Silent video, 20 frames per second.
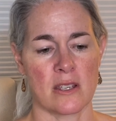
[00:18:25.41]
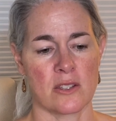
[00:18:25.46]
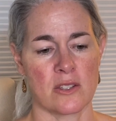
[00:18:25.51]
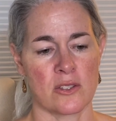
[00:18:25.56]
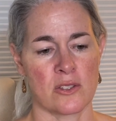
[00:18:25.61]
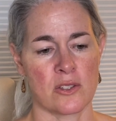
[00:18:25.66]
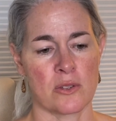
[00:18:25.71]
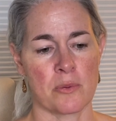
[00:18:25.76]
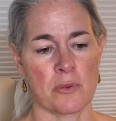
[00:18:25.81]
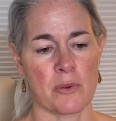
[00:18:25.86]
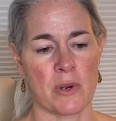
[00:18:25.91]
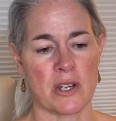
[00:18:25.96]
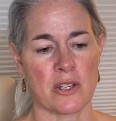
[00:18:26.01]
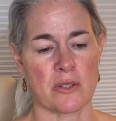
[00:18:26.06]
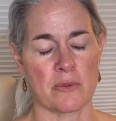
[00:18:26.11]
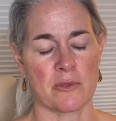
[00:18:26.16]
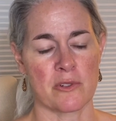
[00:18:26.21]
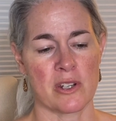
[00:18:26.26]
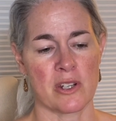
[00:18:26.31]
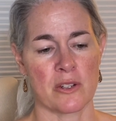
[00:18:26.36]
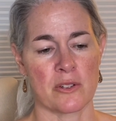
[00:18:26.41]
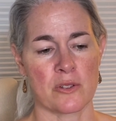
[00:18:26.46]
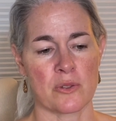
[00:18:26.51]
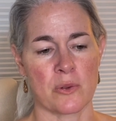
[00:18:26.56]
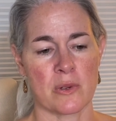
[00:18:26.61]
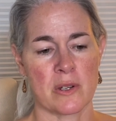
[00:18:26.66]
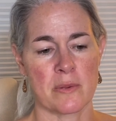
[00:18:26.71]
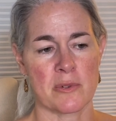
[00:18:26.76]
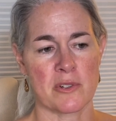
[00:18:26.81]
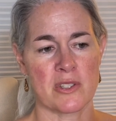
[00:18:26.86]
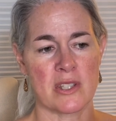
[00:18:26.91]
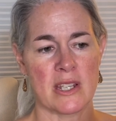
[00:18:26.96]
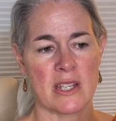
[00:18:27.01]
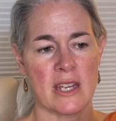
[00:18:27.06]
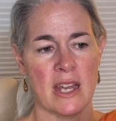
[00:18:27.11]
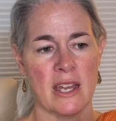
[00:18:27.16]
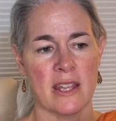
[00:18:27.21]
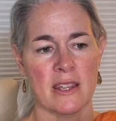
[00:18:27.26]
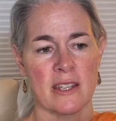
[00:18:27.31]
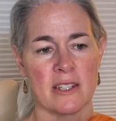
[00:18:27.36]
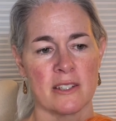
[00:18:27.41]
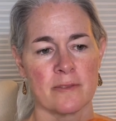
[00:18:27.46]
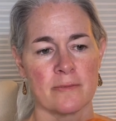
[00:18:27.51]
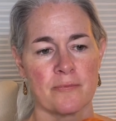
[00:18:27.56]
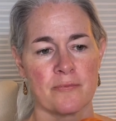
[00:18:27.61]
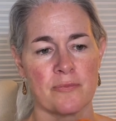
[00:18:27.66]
superwash merino, 20% nylon.